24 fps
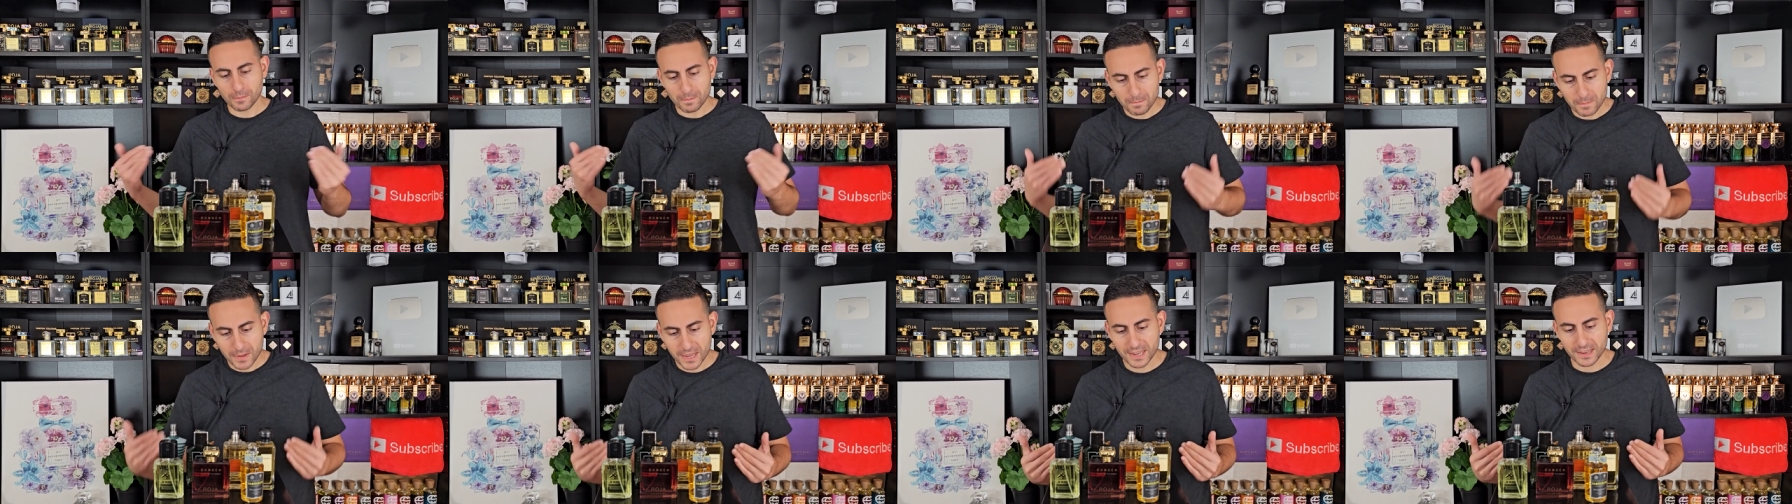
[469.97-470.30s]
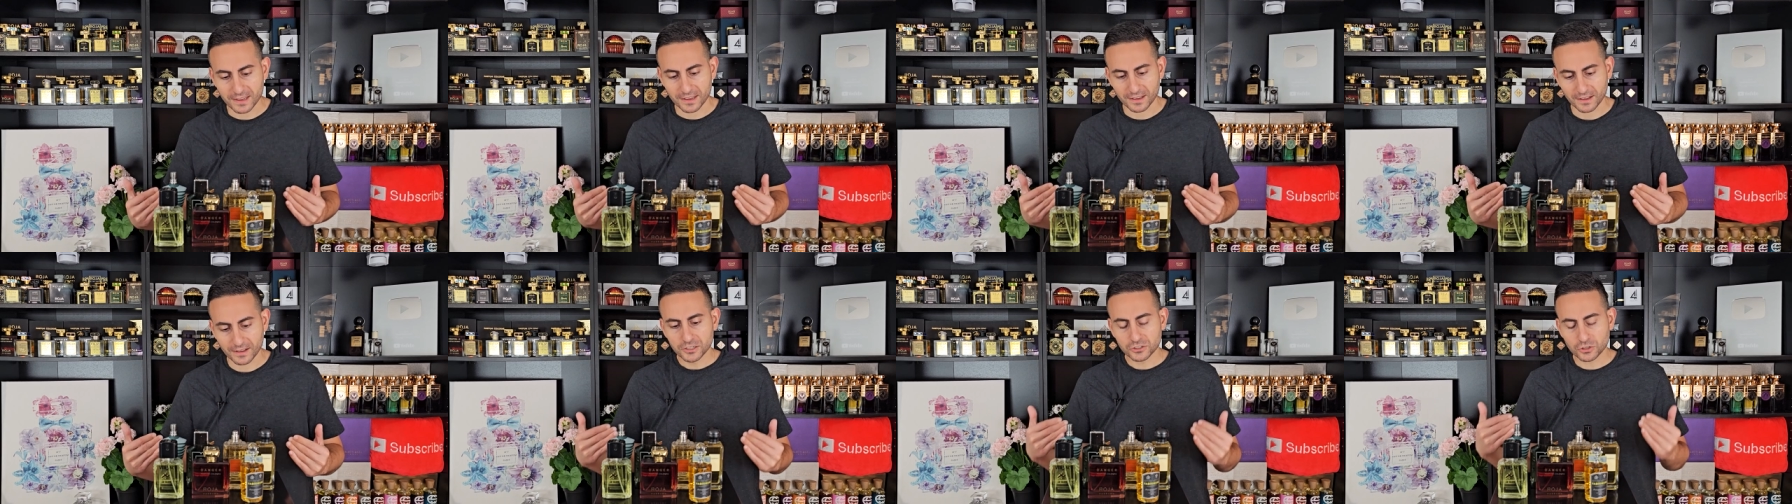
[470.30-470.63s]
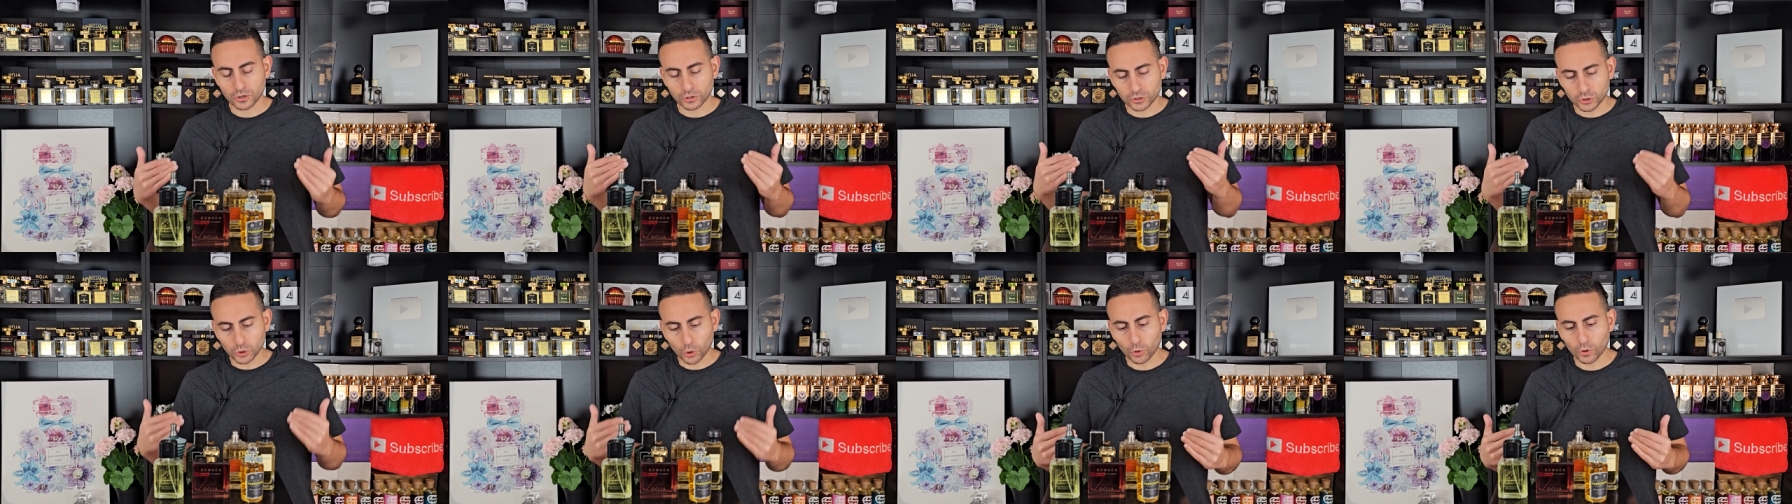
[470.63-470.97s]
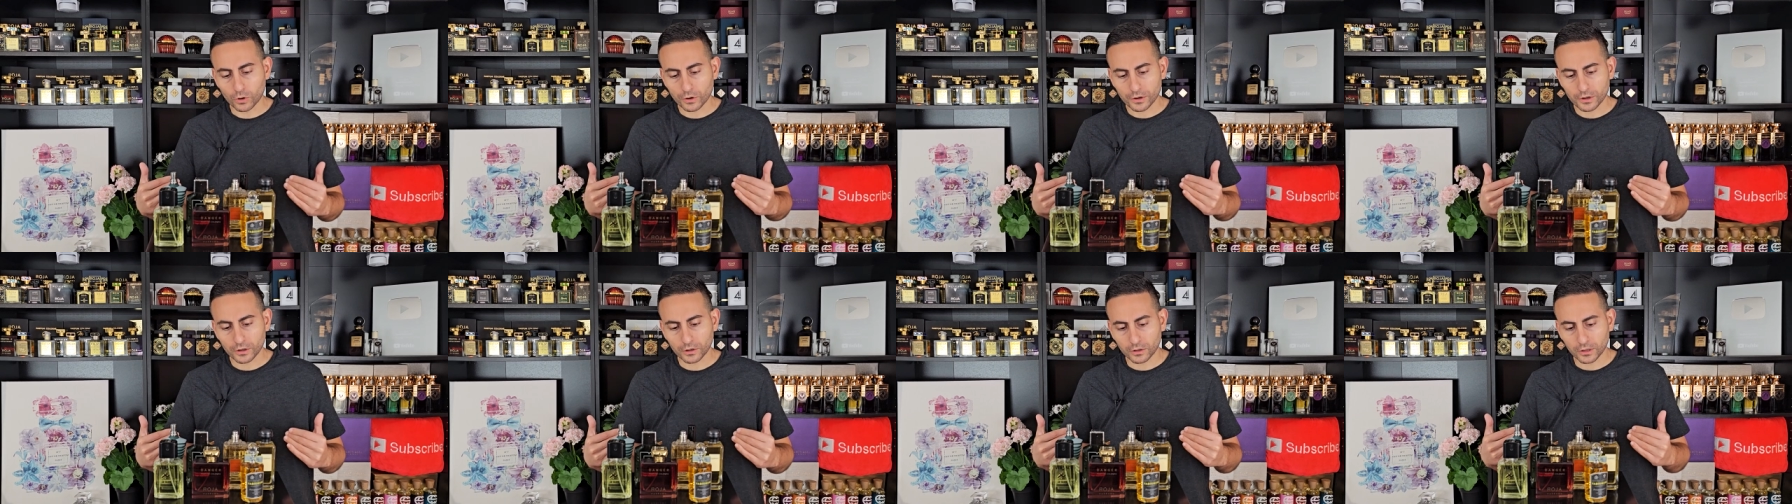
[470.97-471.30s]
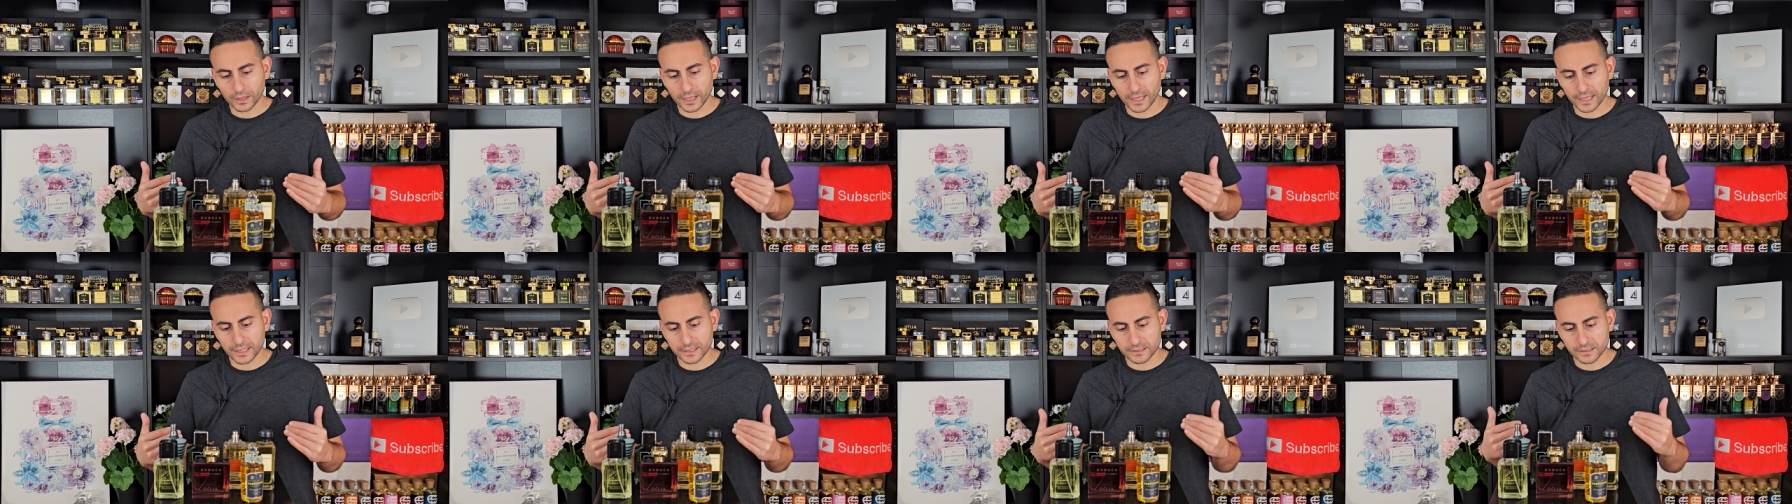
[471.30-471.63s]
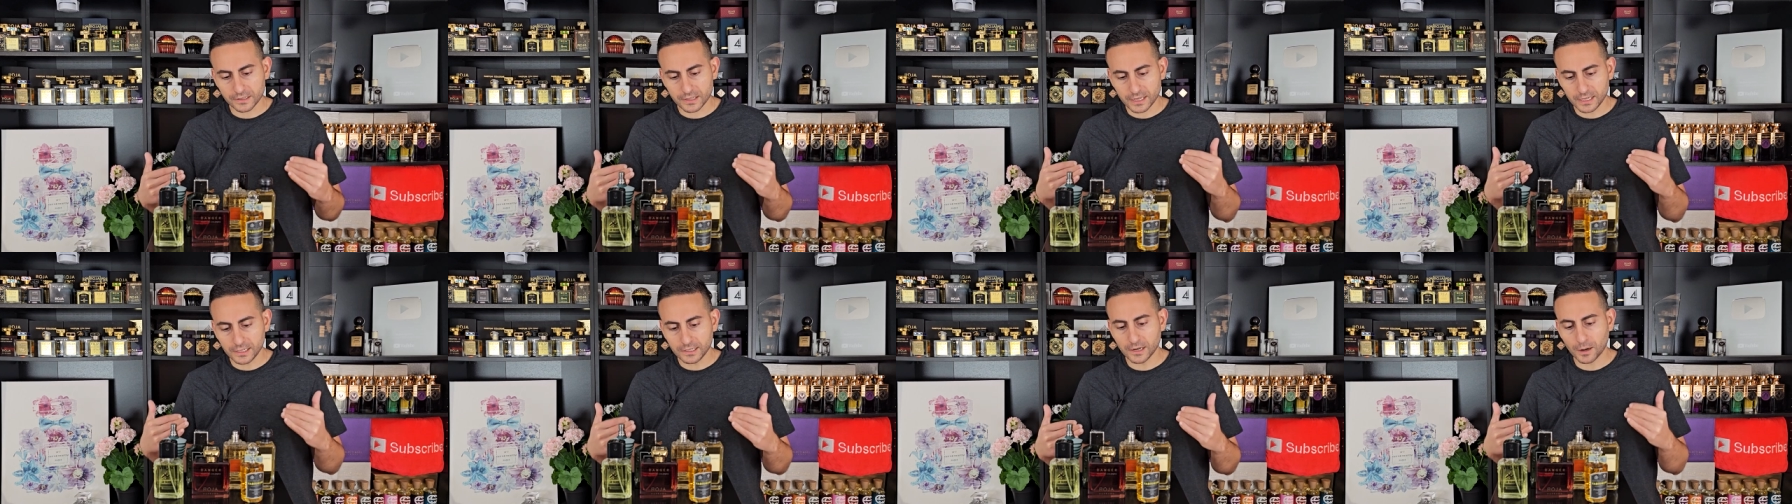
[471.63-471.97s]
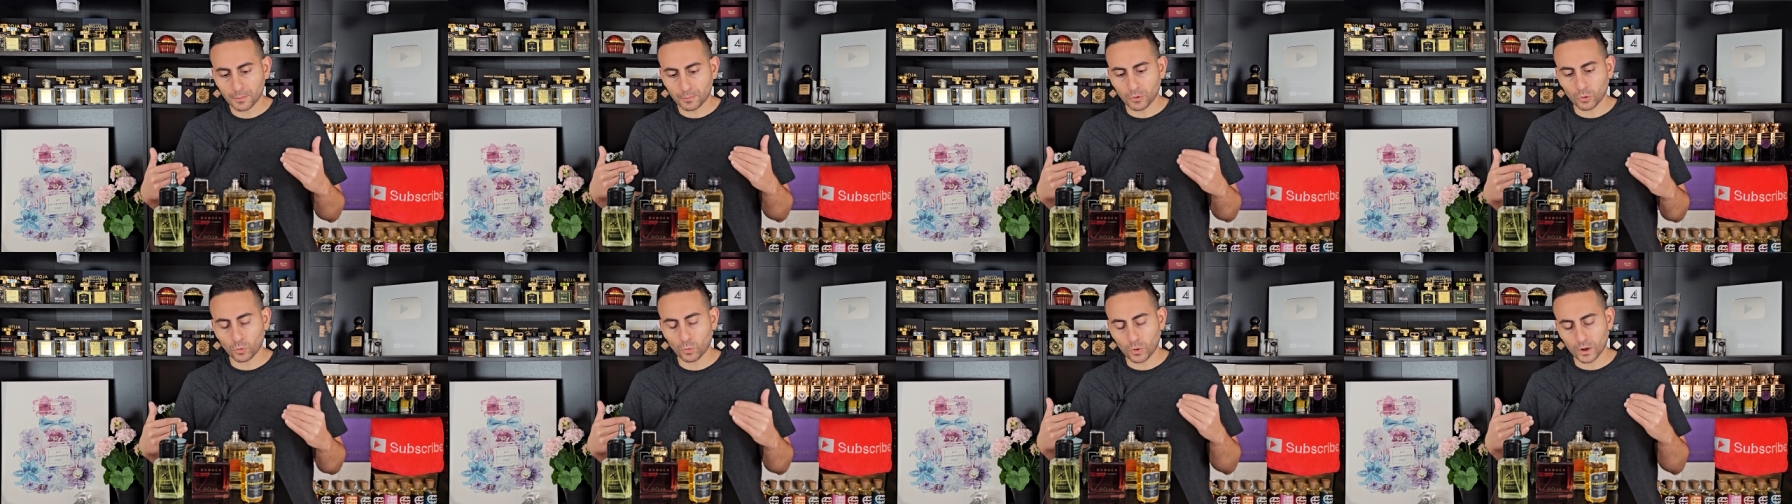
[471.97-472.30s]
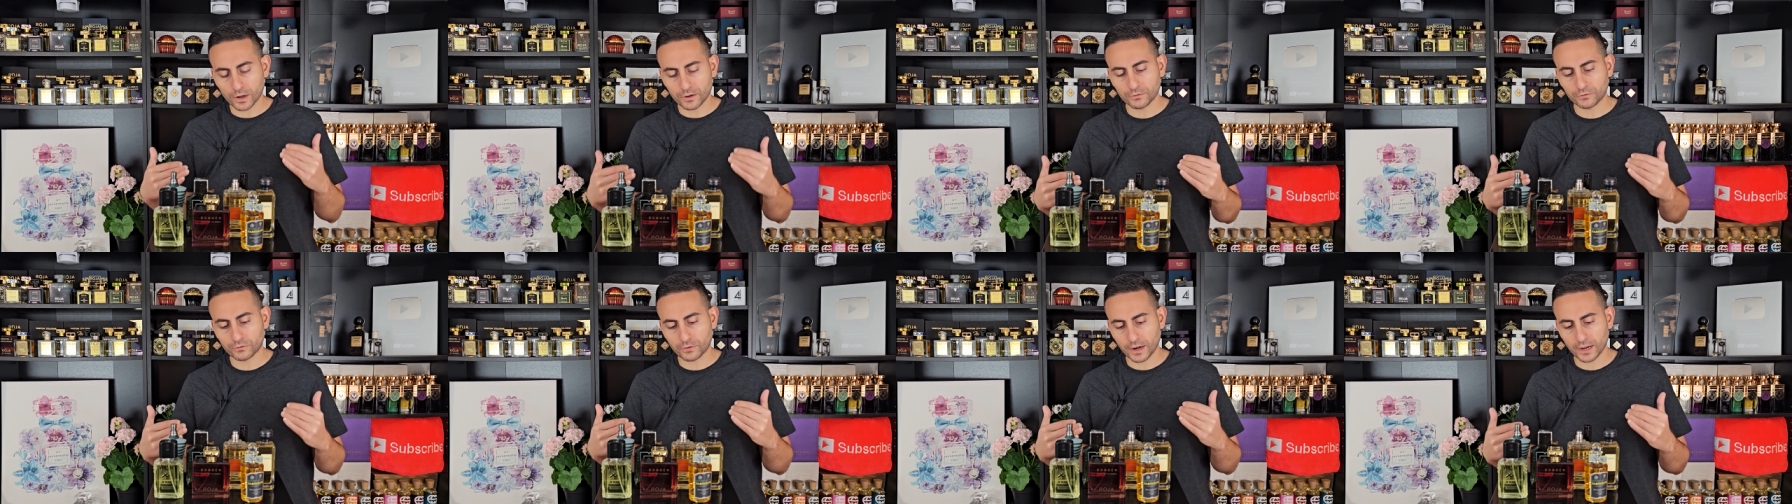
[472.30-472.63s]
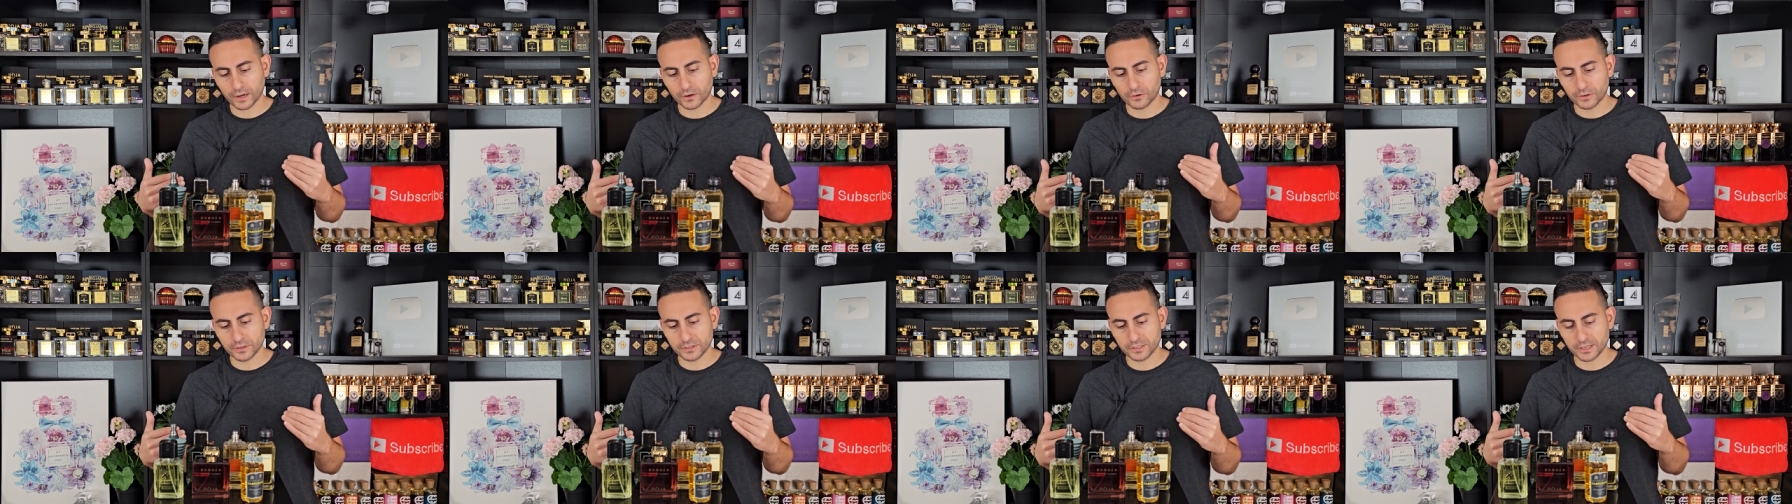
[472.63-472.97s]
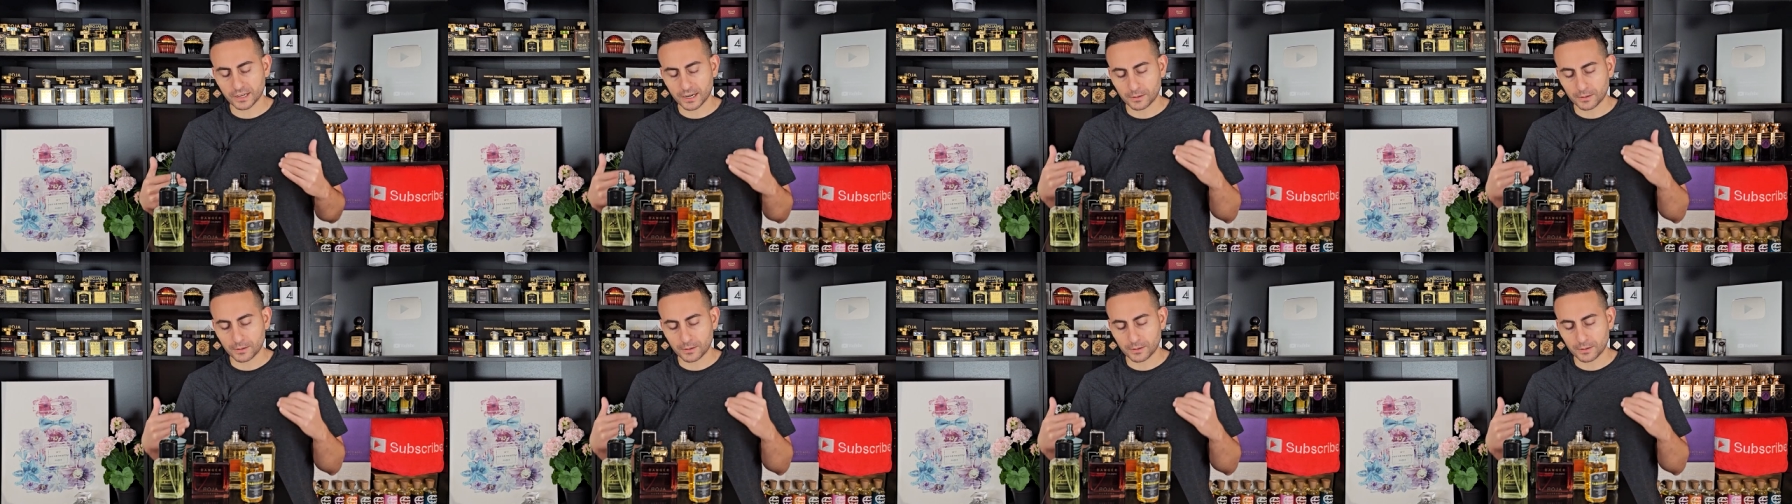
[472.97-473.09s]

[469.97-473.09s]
me, Sartorial is the number one fragrance,